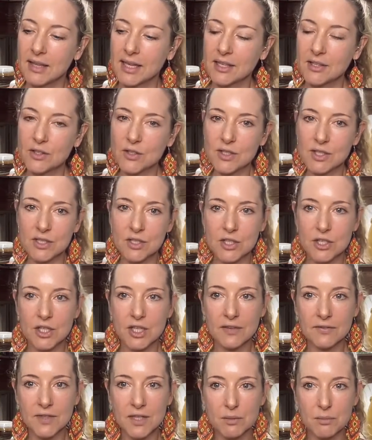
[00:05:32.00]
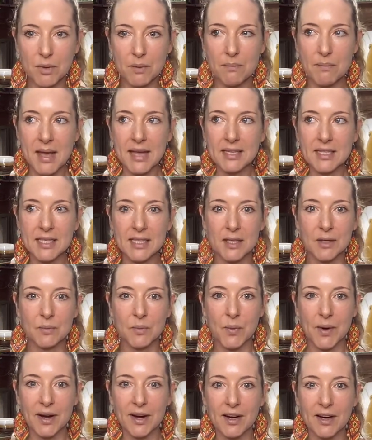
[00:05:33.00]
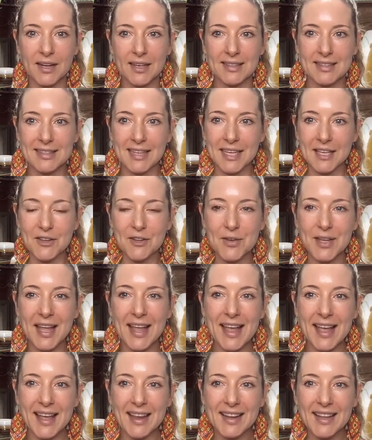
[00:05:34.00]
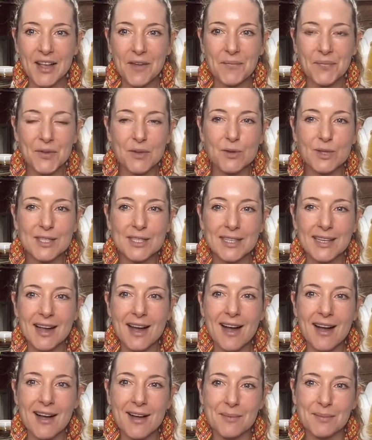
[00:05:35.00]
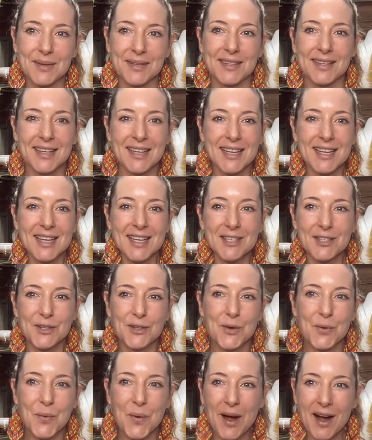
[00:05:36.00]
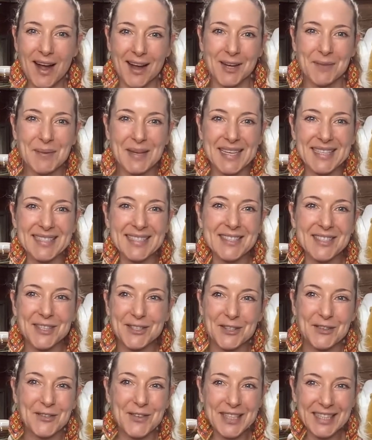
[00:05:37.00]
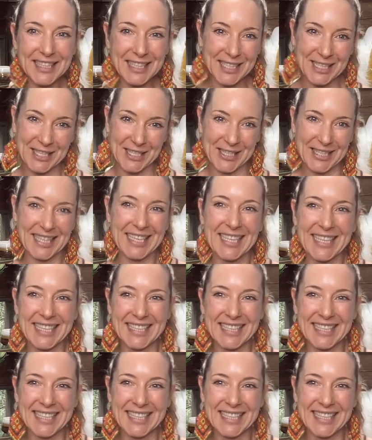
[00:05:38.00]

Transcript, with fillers: like there's this shift in momentum where it's like you can't you succumb to the walk because it starts feeling good